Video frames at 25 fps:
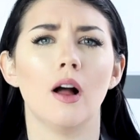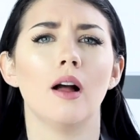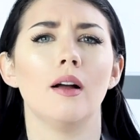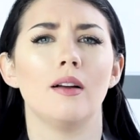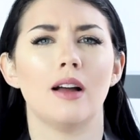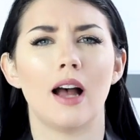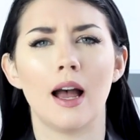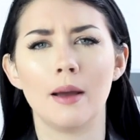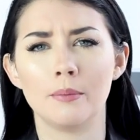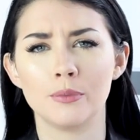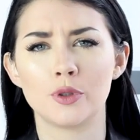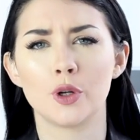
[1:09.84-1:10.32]

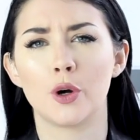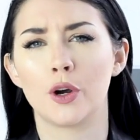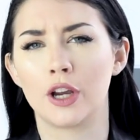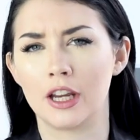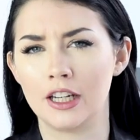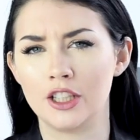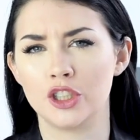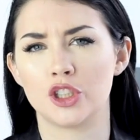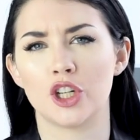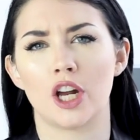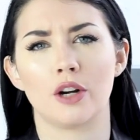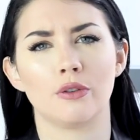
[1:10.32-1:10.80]
I'm
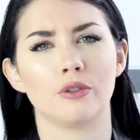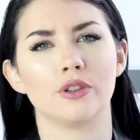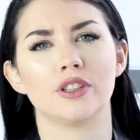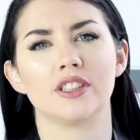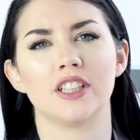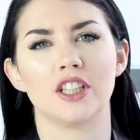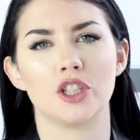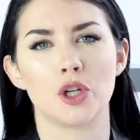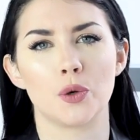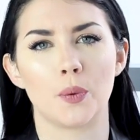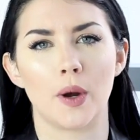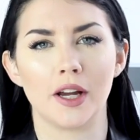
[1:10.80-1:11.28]
talking general
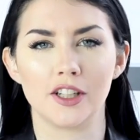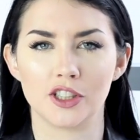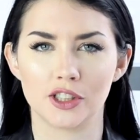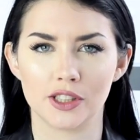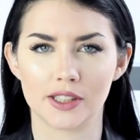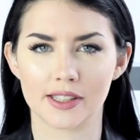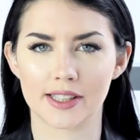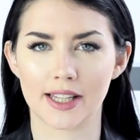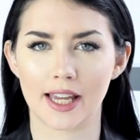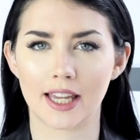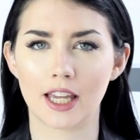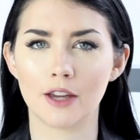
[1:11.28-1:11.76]

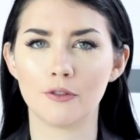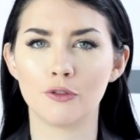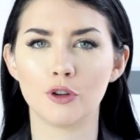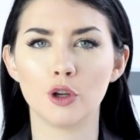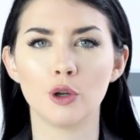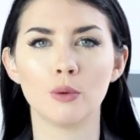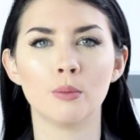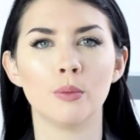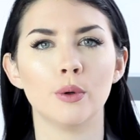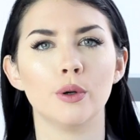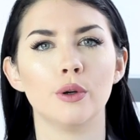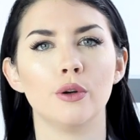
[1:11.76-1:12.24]
situations. Like if
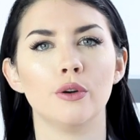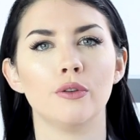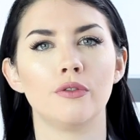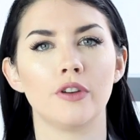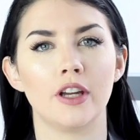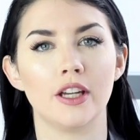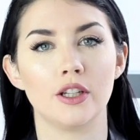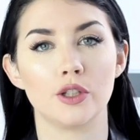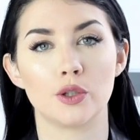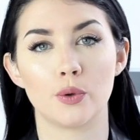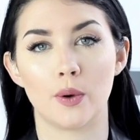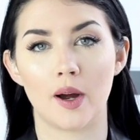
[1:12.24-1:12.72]
you move
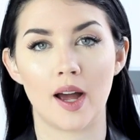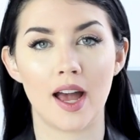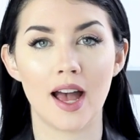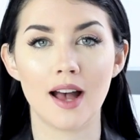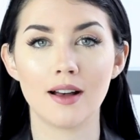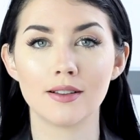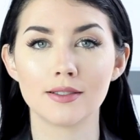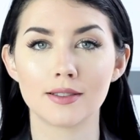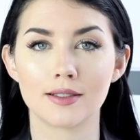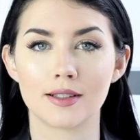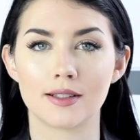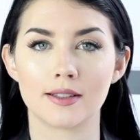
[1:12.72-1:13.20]
into a
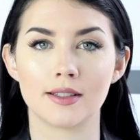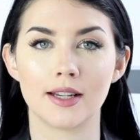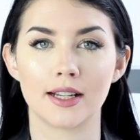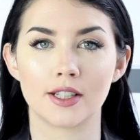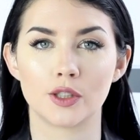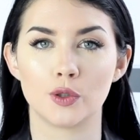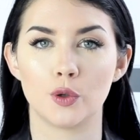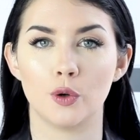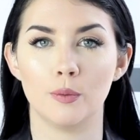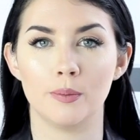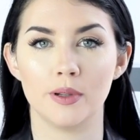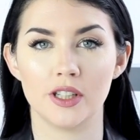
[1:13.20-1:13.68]
house that's
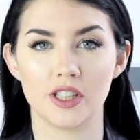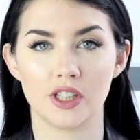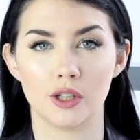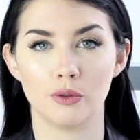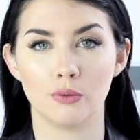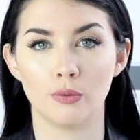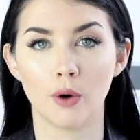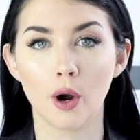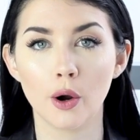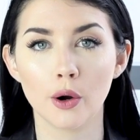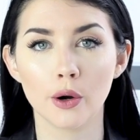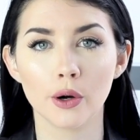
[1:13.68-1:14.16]
next to a busy
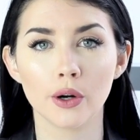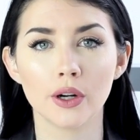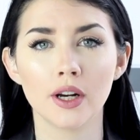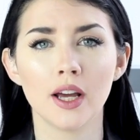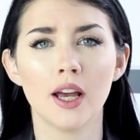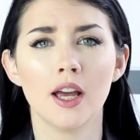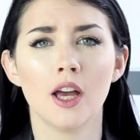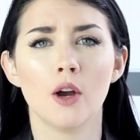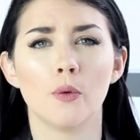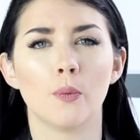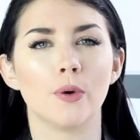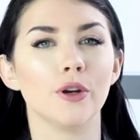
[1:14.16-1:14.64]
road,
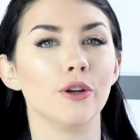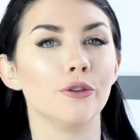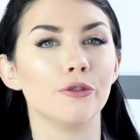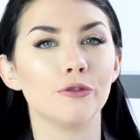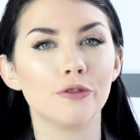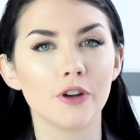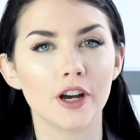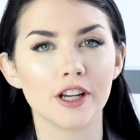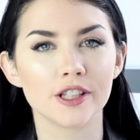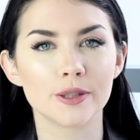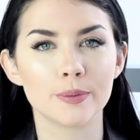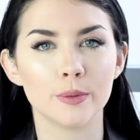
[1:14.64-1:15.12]
when you
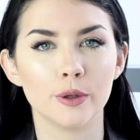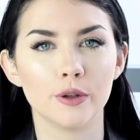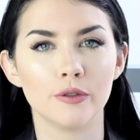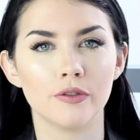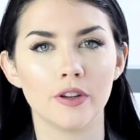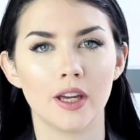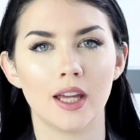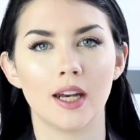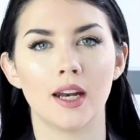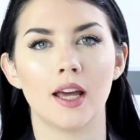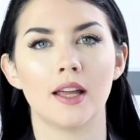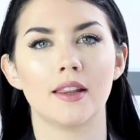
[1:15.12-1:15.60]
first
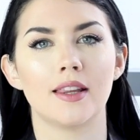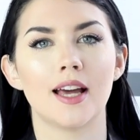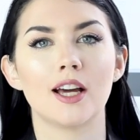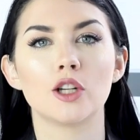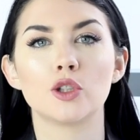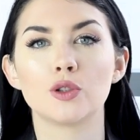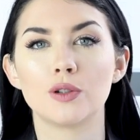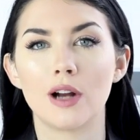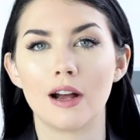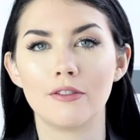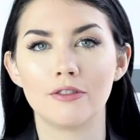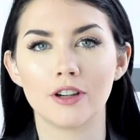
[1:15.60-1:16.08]
move in,
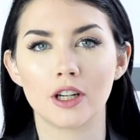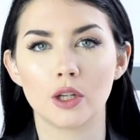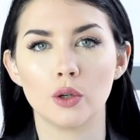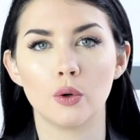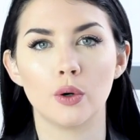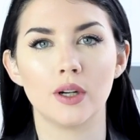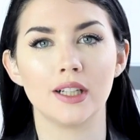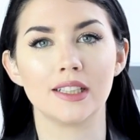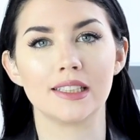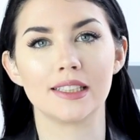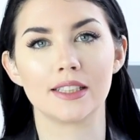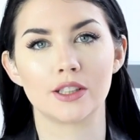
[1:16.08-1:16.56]
that traffic
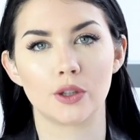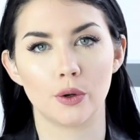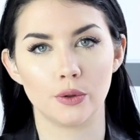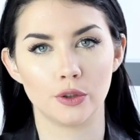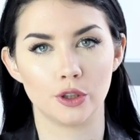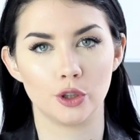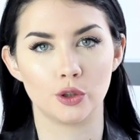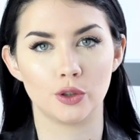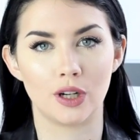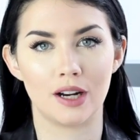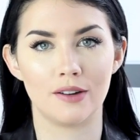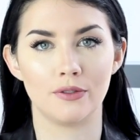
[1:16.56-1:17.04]
noise is going
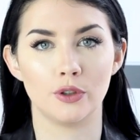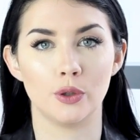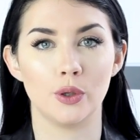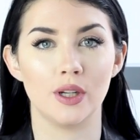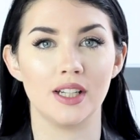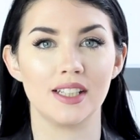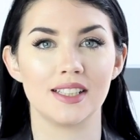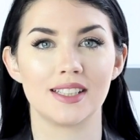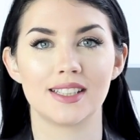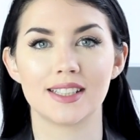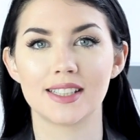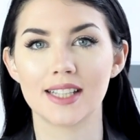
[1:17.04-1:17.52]
to drive you
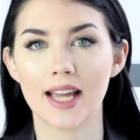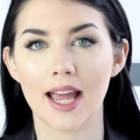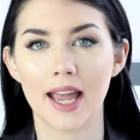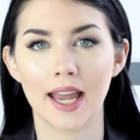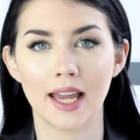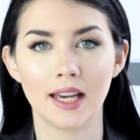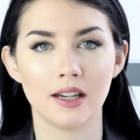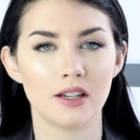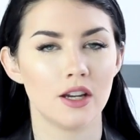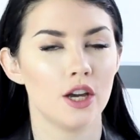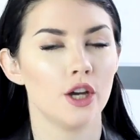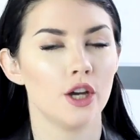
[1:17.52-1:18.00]
insane.